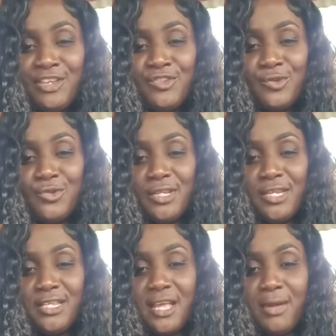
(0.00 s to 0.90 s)
Sooner or
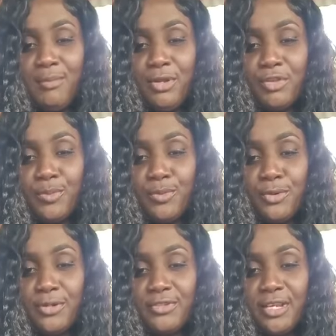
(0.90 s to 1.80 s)
later, I'm blessed up
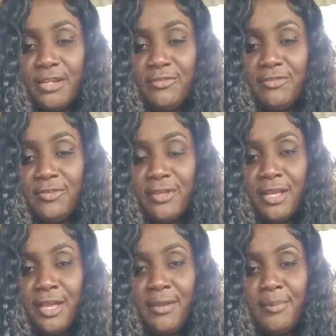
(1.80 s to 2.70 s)
on yourself.
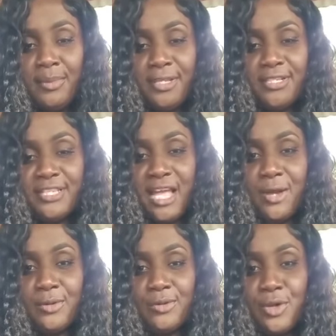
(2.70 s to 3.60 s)
Peace
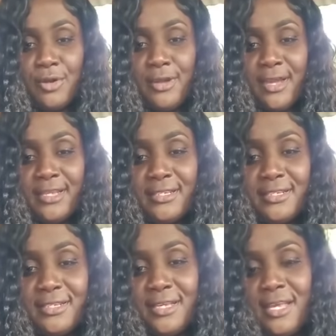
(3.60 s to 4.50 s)
out,
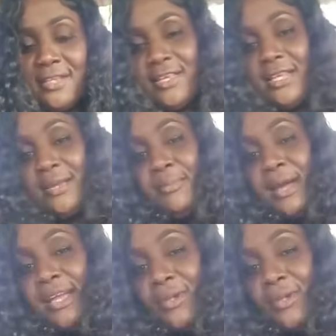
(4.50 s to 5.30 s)
alright? Tell them bye,